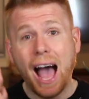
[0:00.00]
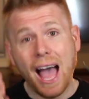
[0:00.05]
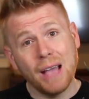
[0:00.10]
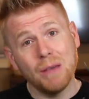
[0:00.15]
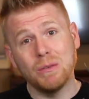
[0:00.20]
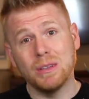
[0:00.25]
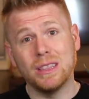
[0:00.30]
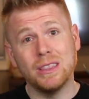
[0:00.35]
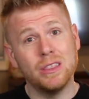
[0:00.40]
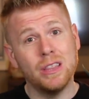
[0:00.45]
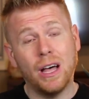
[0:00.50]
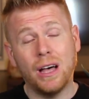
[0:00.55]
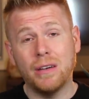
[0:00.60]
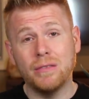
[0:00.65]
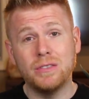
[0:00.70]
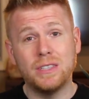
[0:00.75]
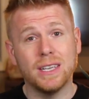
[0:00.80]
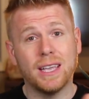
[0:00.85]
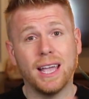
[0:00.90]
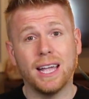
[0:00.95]
I would
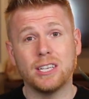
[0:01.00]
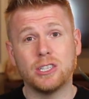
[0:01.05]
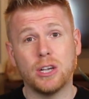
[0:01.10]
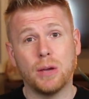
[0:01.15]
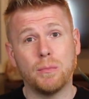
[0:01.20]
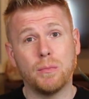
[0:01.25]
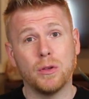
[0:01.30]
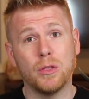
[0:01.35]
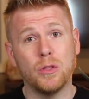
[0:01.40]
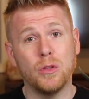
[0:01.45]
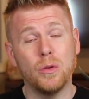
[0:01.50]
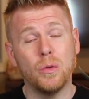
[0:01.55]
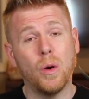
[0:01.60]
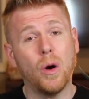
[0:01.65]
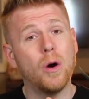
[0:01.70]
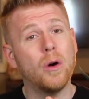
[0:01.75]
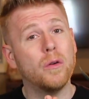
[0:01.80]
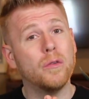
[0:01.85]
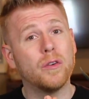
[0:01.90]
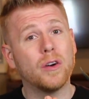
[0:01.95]
love to catch up with
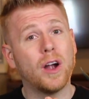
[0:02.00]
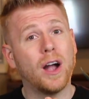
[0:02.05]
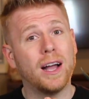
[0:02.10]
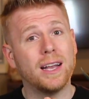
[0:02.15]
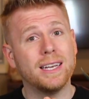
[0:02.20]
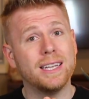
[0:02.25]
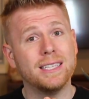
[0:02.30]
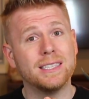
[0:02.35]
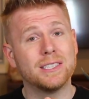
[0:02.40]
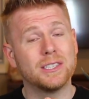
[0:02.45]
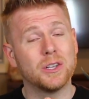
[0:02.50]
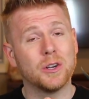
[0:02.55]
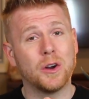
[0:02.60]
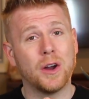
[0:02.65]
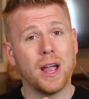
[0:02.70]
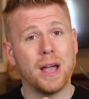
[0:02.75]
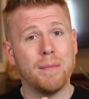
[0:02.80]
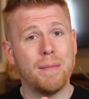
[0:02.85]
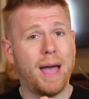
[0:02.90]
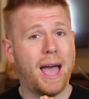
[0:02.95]
you over on
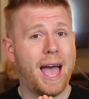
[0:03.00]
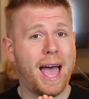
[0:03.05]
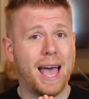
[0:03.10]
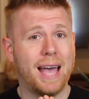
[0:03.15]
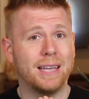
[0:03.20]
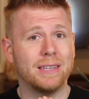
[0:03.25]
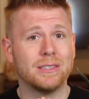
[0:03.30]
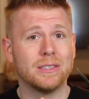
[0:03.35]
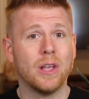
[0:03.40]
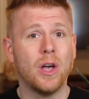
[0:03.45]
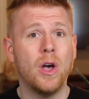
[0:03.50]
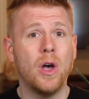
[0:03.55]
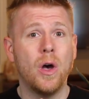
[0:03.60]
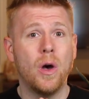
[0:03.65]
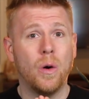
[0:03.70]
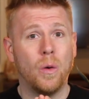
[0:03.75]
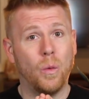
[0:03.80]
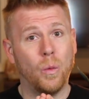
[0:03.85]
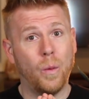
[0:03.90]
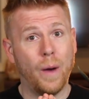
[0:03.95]
Instagram as
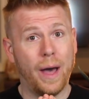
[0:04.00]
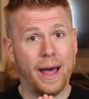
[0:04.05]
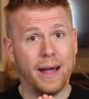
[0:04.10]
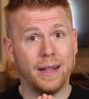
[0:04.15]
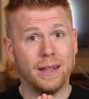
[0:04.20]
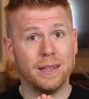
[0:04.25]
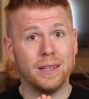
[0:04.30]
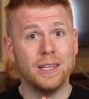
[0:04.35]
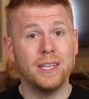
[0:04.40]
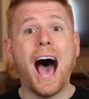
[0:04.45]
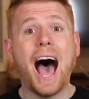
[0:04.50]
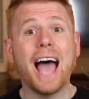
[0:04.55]
well.